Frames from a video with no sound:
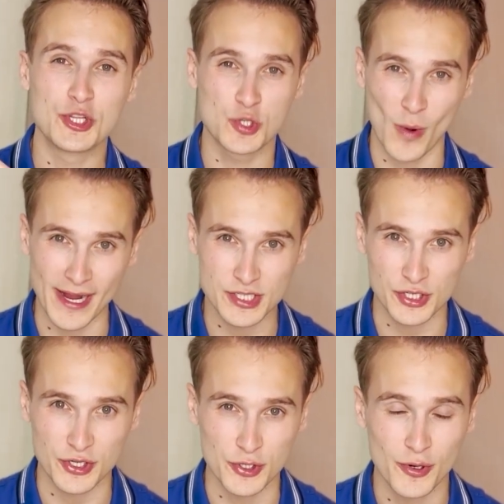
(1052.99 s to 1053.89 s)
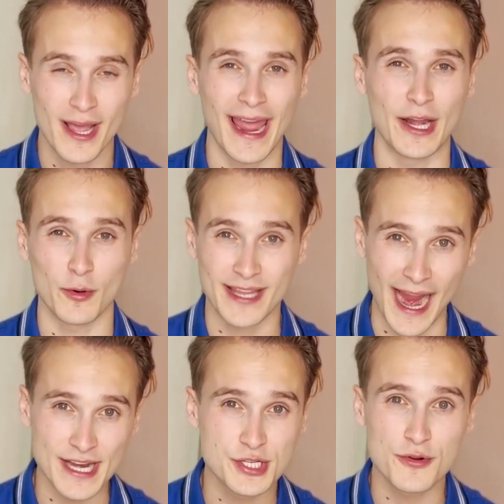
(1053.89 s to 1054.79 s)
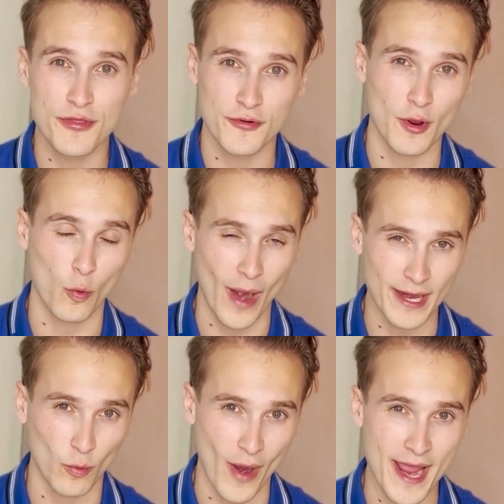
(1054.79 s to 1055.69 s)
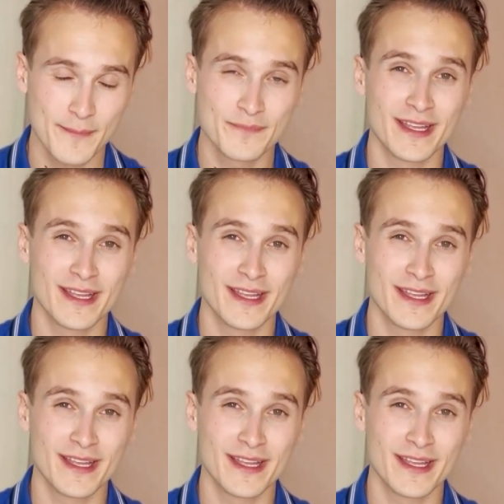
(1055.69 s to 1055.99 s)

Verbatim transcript: to answer you and to guide you through the right way.